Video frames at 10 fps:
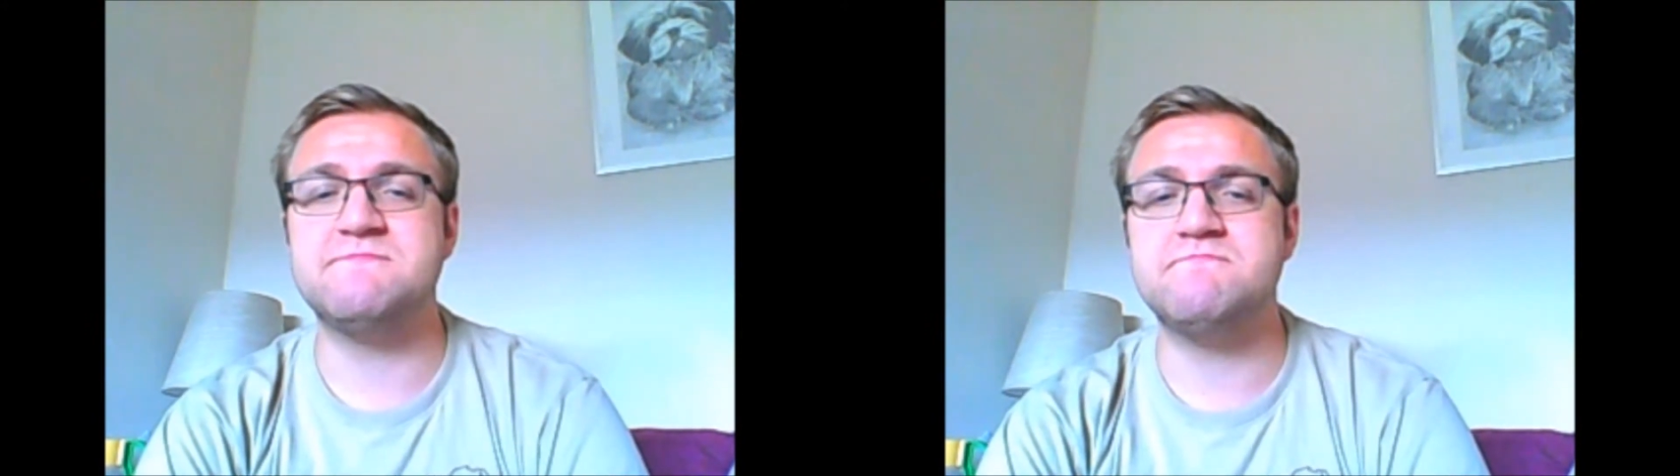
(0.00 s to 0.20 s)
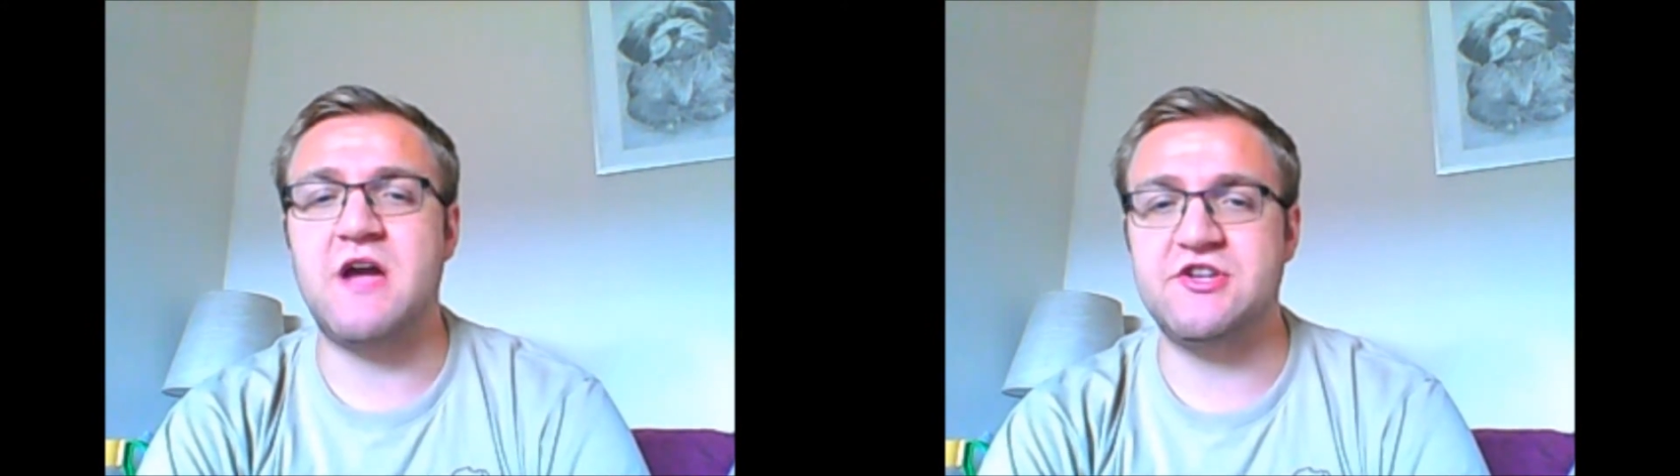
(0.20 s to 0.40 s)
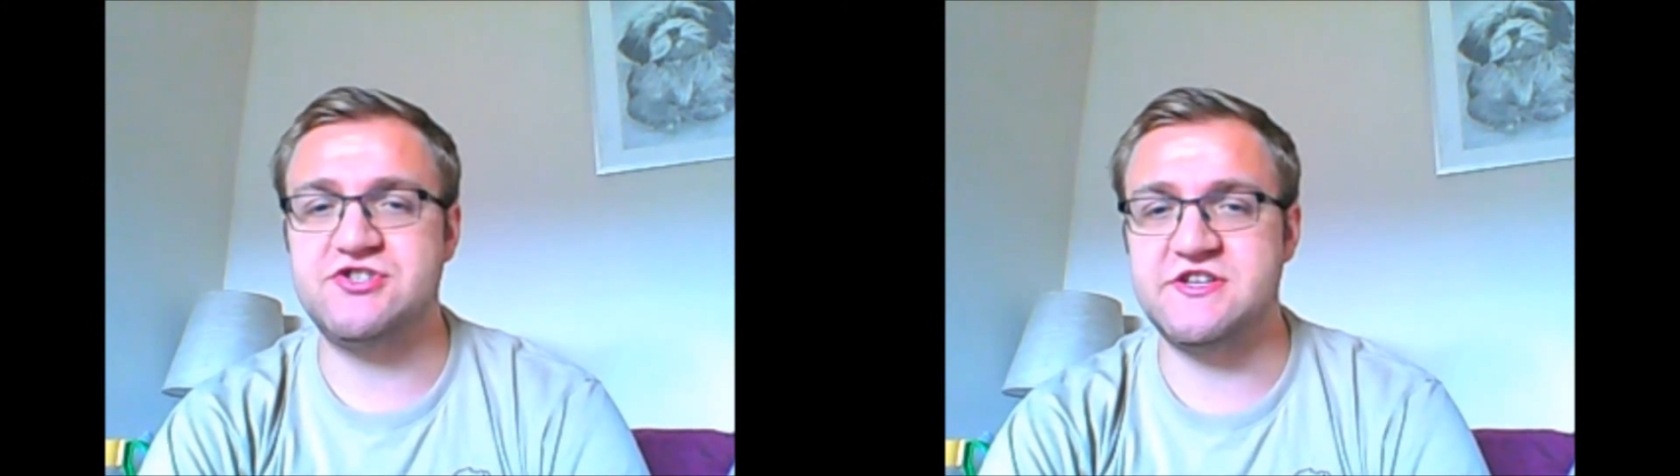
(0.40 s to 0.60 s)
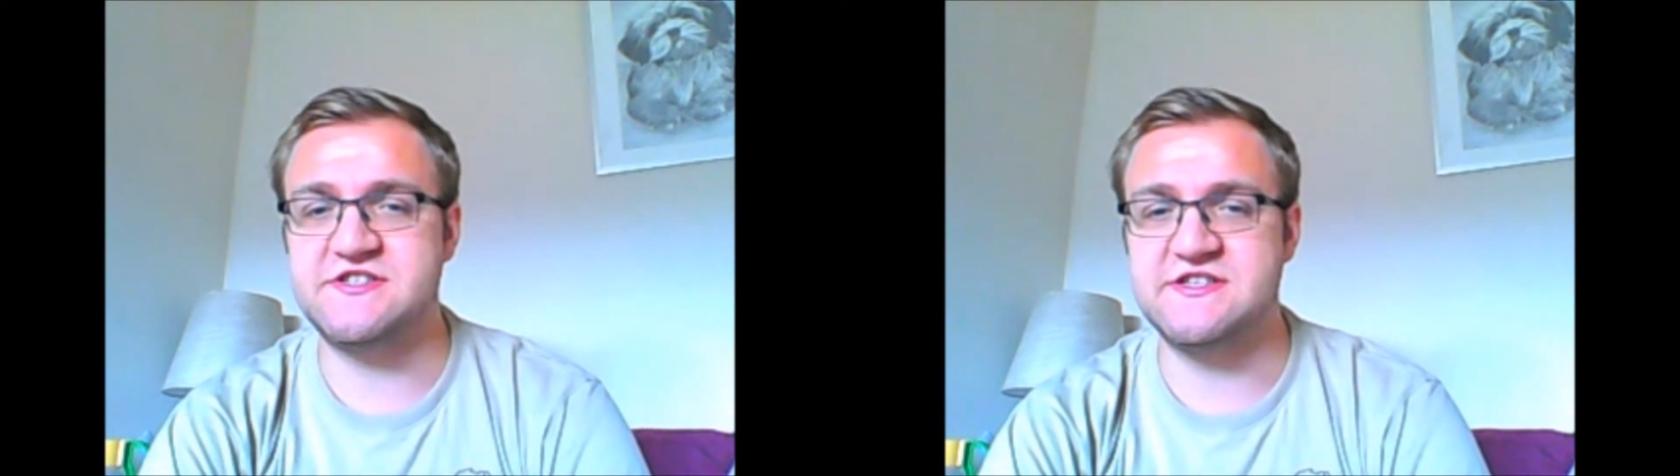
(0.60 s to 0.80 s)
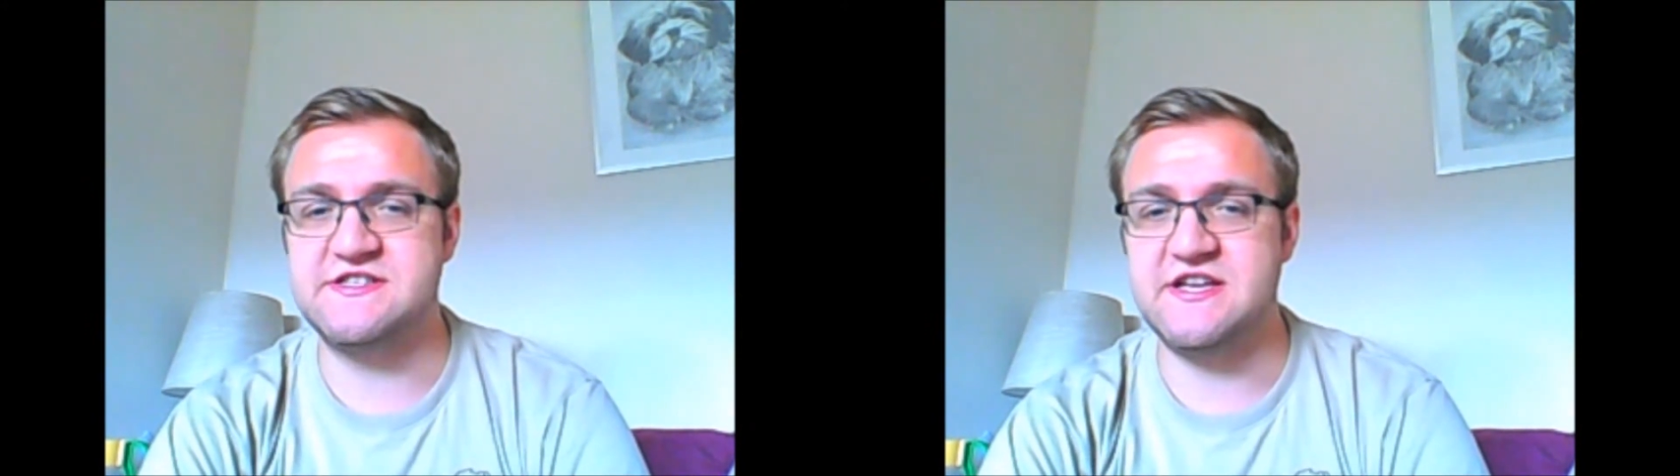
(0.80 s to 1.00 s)

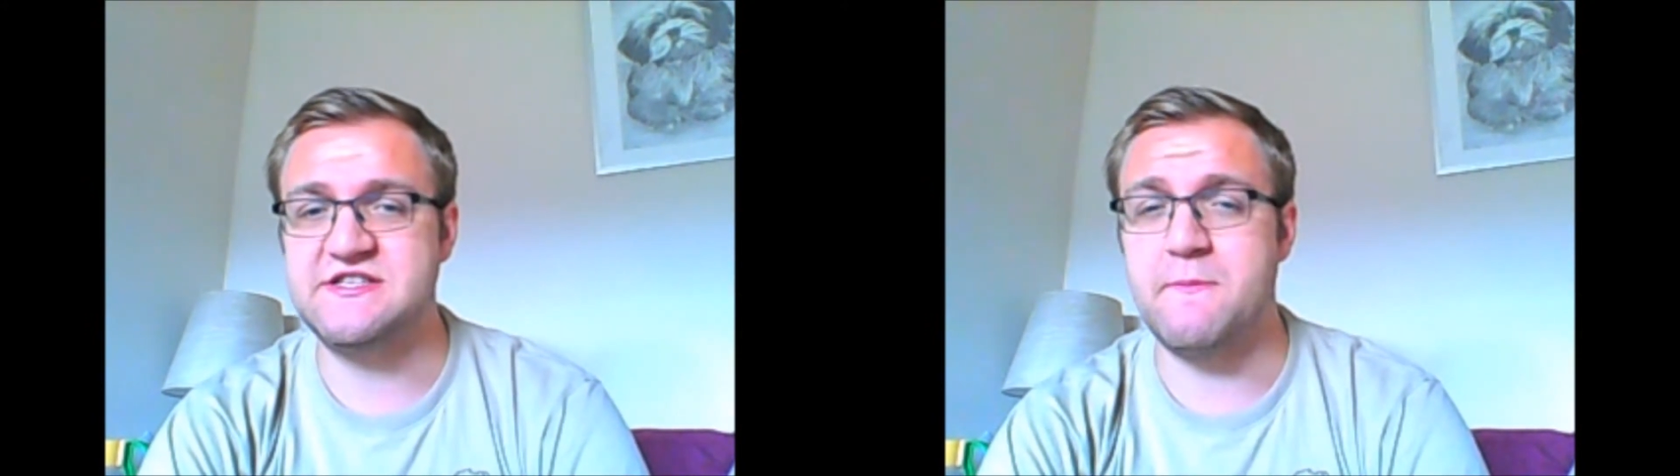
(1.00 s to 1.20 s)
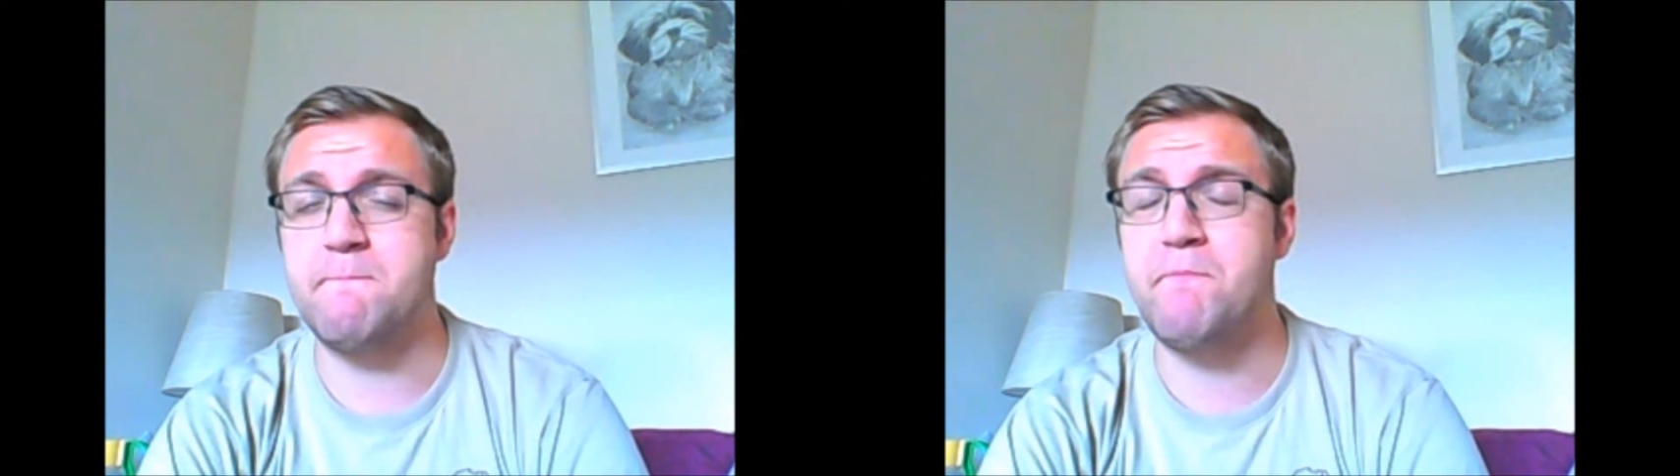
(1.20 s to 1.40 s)
Manchester City.